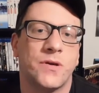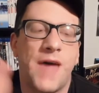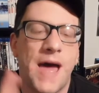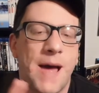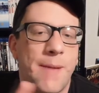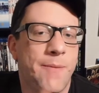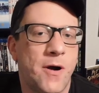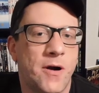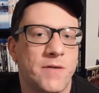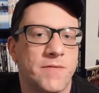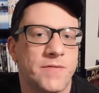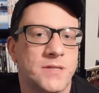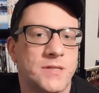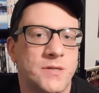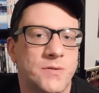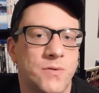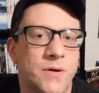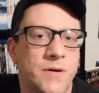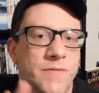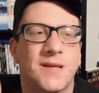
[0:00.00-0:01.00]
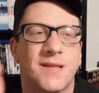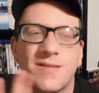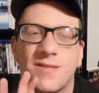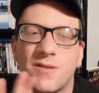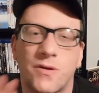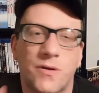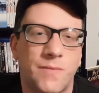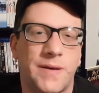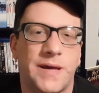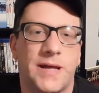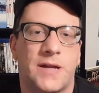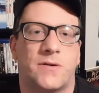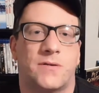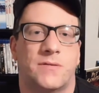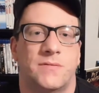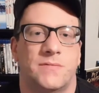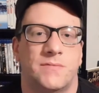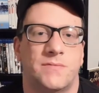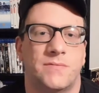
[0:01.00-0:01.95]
that part of the story a little better.